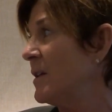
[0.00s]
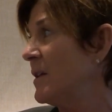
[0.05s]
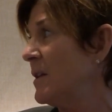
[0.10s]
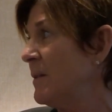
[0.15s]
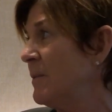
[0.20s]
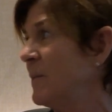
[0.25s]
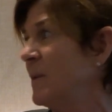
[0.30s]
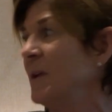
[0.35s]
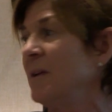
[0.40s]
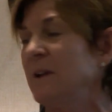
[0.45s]

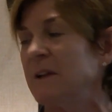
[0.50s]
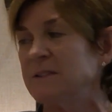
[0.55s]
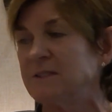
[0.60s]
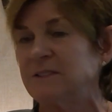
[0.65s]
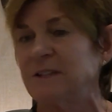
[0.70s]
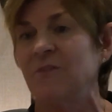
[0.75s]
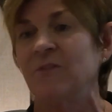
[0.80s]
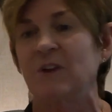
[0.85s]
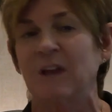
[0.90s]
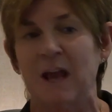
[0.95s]
You can get a
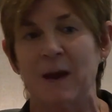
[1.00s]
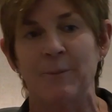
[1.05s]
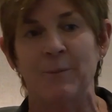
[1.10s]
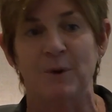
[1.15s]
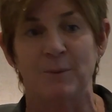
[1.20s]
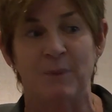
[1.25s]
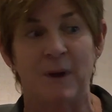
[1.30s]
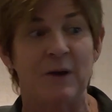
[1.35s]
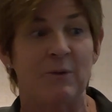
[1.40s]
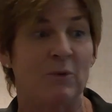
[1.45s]
7 cap
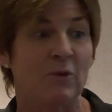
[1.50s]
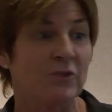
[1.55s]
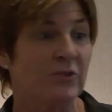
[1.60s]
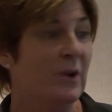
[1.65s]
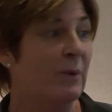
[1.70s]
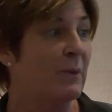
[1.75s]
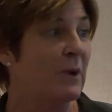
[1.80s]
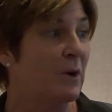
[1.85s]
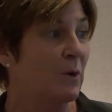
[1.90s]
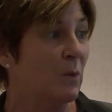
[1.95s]
on bad real
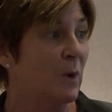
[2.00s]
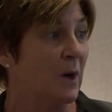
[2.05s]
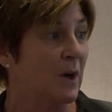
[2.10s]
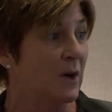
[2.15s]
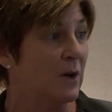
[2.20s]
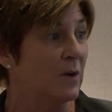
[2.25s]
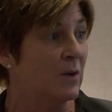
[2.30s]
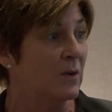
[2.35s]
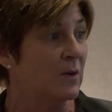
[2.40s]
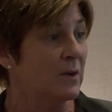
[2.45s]
estate we don't want to
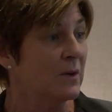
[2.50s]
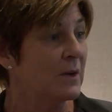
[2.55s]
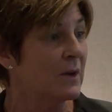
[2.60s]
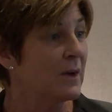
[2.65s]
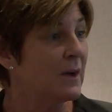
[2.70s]
own.